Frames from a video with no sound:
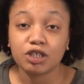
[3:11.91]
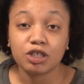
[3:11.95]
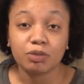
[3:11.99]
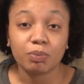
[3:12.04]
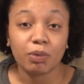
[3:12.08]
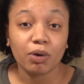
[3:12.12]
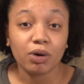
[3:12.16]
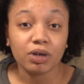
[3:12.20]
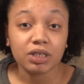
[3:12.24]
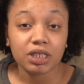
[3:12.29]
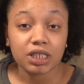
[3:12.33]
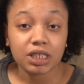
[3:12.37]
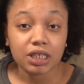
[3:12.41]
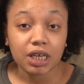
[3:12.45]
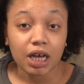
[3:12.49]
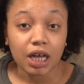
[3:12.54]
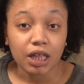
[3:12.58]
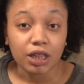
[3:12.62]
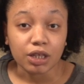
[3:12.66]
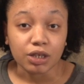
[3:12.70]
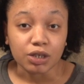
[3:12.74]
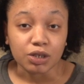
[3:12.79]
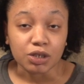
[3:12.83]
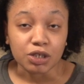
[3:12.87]
sports
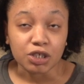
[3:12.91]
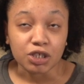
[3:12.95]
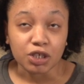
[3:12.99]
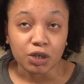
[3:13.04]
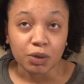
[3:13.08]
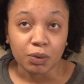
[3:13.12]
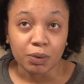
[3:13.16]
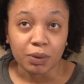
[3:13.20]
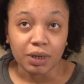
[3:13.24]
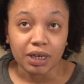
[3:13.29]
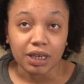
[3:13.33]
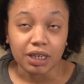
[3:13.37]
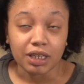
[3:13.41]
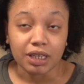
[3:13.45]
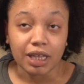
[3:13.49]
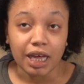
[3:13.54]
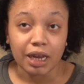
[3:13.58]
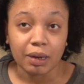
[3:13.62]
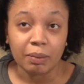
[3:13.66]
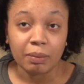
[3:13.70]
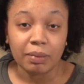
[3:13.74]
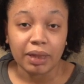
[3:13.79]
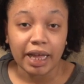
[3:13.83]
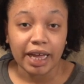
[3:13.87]
colors, so we get a
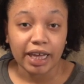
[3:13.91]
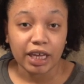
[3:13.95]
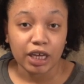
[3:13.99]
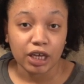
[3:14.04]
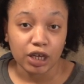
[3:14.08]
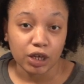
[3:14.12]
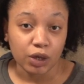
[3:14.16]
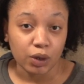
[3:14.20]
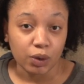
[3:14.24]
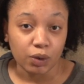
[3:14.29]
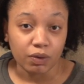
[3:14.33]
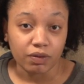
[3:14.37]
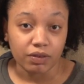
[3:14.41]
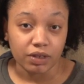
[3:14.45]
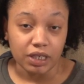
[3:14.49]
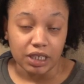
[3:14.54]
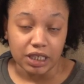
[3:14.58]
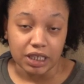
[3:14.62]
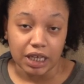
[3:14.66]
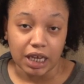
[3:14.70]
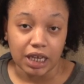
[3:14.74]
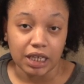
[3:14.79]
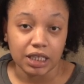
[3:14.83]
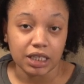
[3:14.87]
lot of black and gold for the
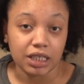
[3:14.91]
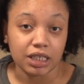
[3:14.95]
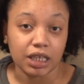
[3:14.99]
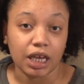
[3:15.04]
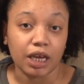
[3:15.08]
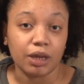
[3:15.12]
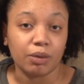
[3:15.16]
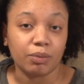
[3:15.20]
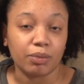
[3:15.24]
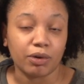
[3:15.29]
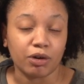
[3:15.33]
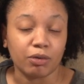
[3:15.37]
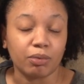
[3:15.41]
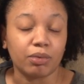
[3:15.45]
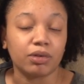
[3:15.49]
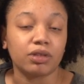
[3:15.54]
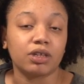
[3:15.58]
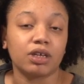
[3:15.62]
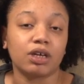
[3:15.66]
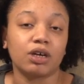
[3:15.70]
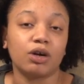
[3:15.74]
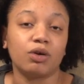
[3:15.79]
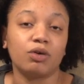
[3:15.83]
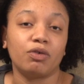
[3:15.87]
Saints and purple
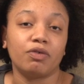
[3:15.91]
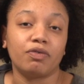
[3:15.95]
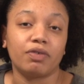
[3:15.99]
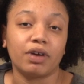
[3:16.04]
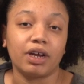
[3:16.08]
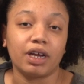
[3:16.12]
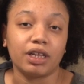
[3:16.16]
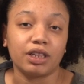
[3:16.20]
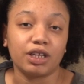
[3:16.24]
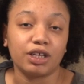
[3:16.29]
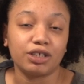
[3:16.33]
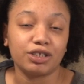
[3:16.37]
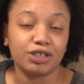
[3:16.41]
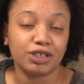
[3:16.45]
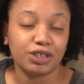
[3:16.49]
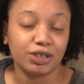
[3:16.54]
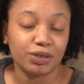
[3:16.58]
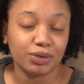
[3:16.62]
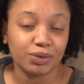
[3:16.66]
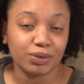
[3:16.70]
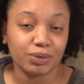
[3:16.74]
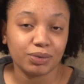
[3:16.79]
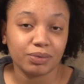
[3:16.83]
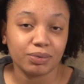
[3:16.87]
and gold for LSU.